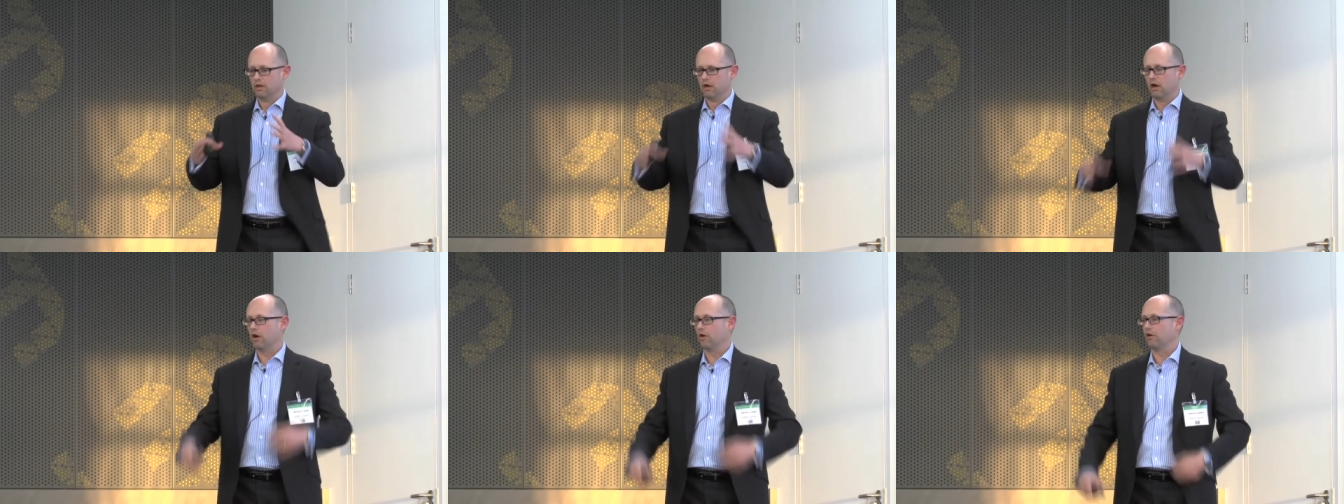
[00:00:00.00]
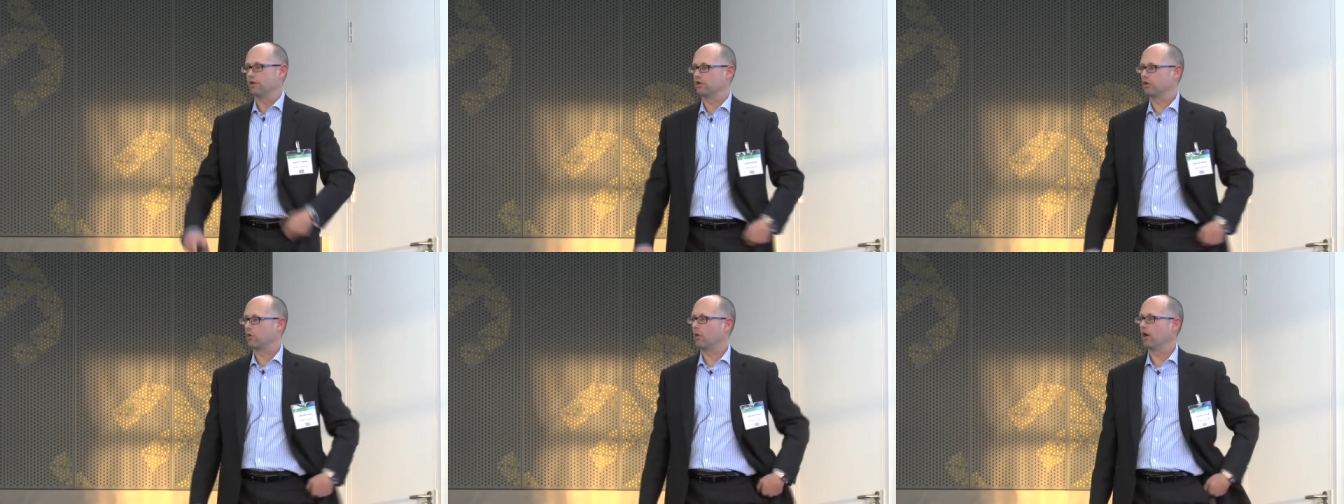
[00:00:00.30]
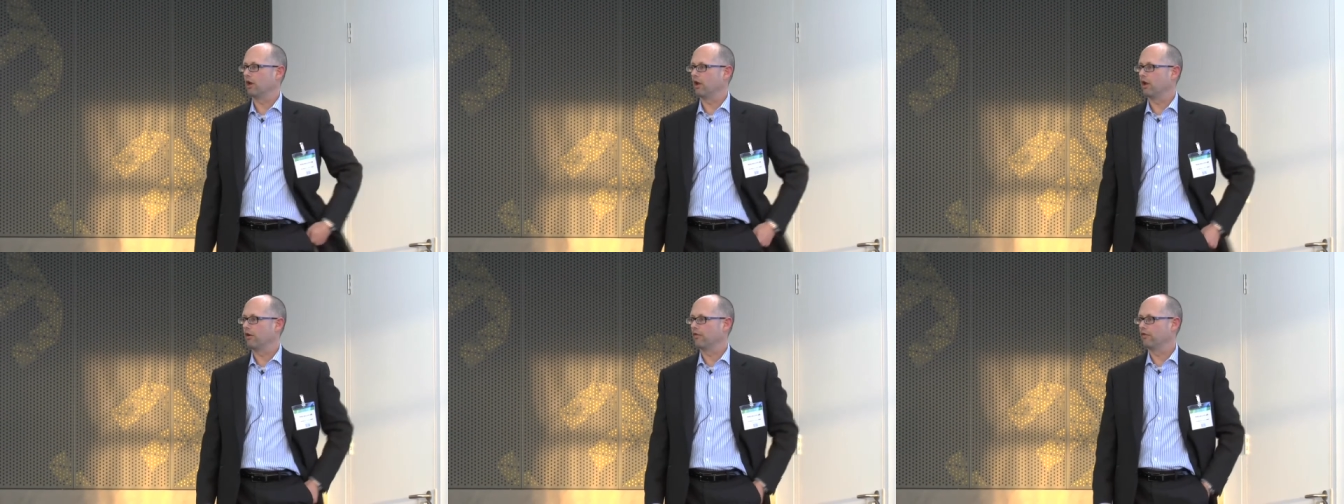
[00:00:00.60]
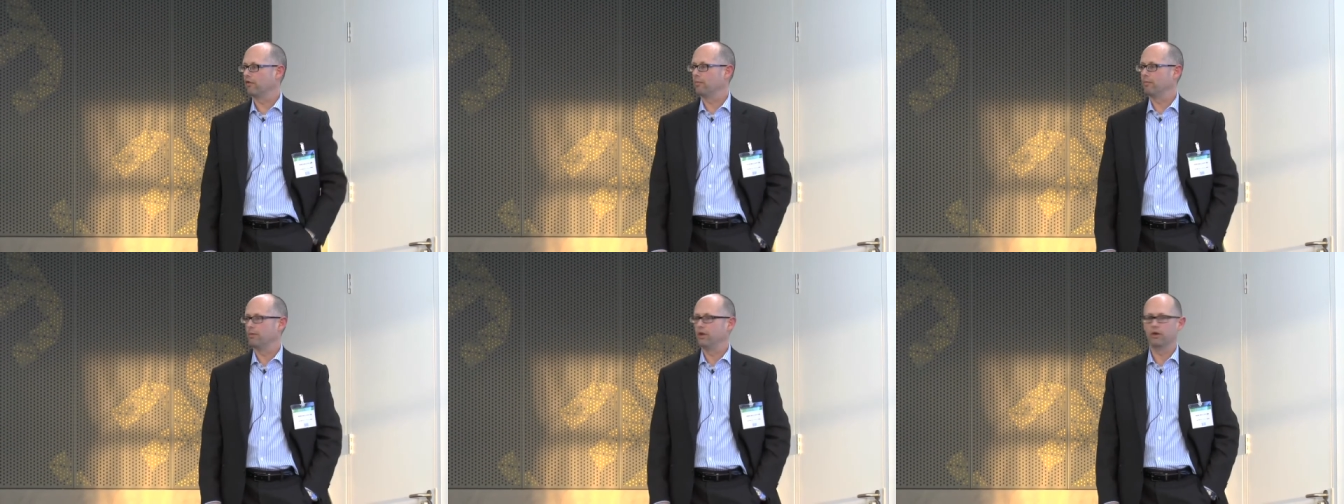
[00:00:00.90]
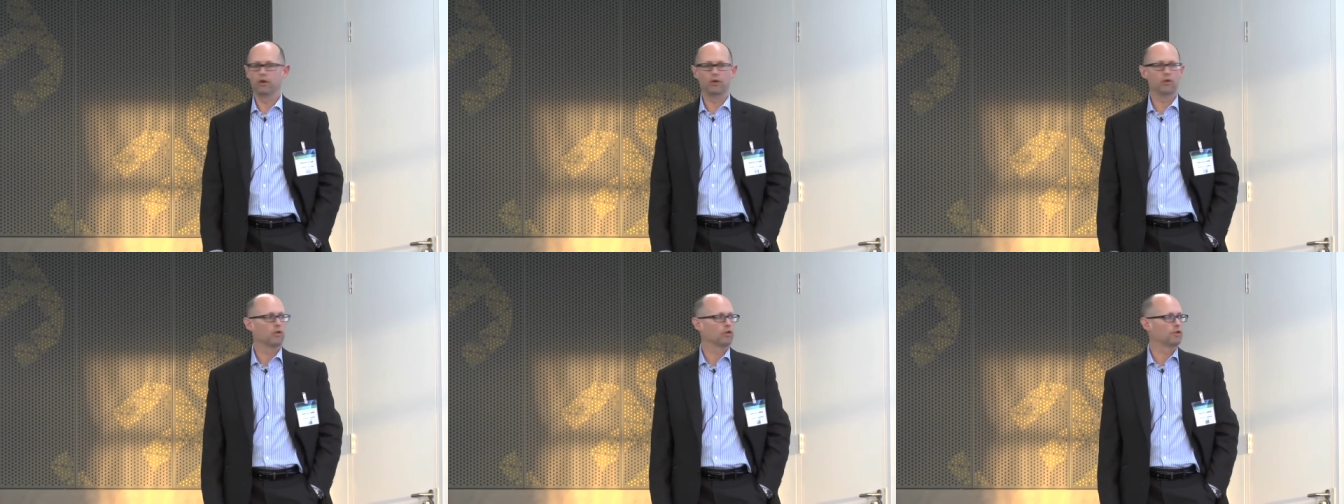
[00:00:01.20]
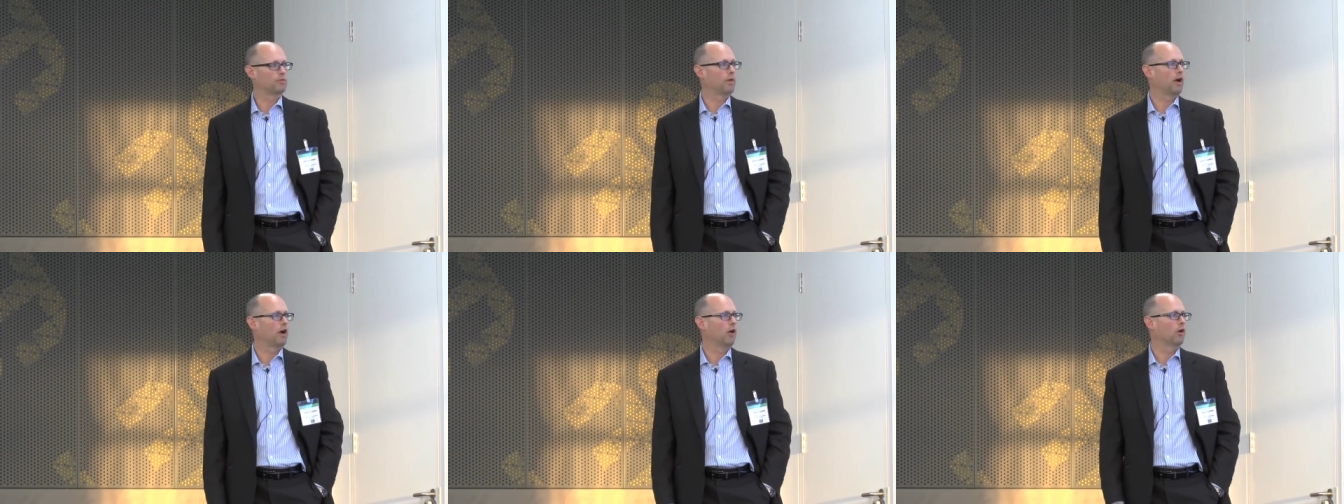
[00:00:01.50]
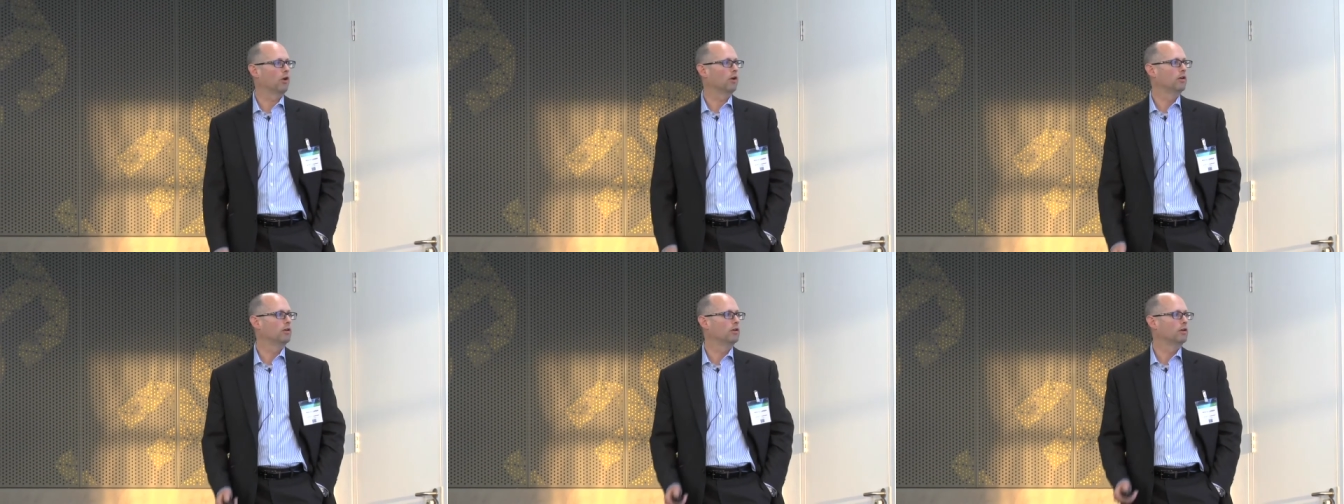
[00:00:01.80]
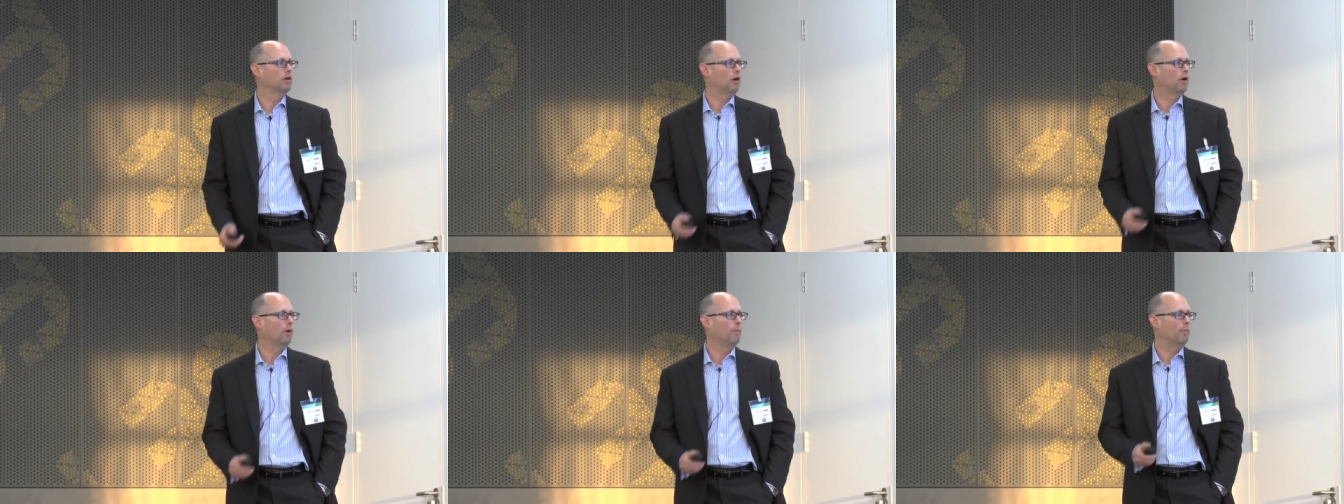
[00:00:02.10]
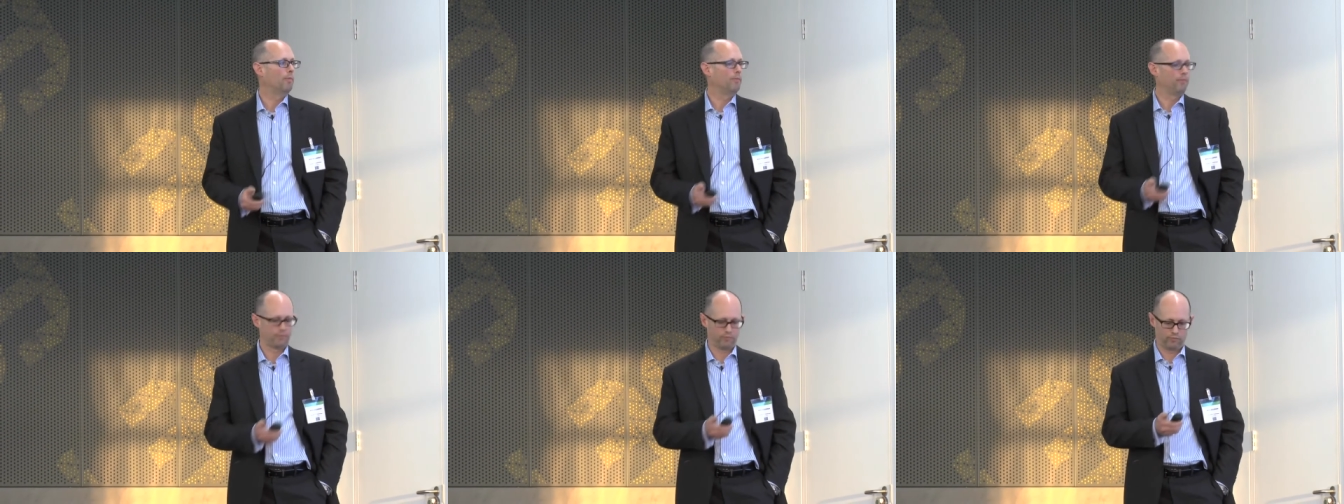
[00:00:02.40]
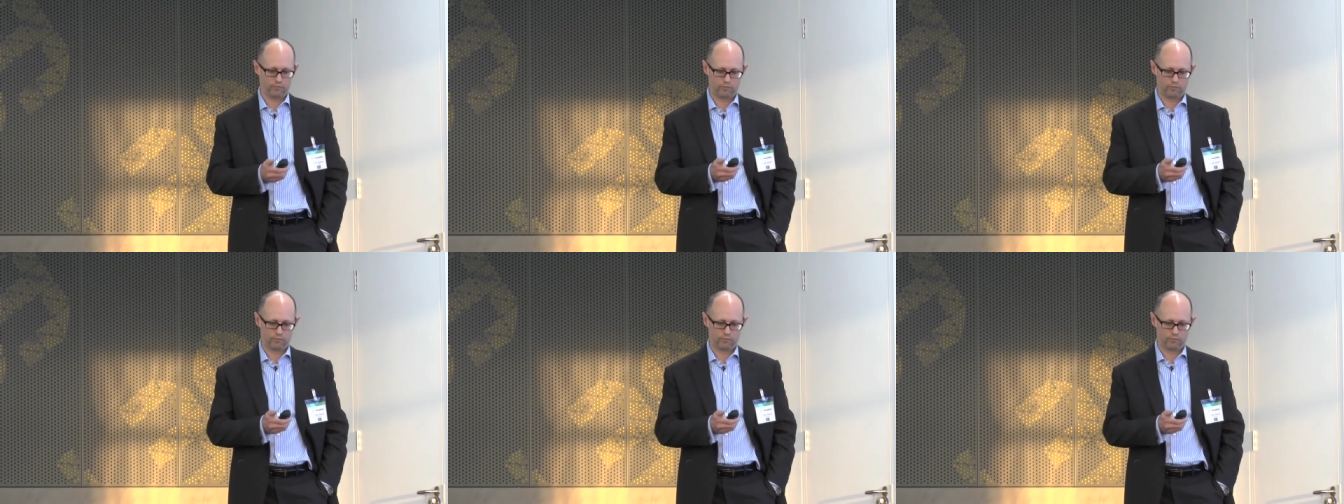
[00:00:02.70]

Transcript: harness quite a lot of computing horsepower. Um,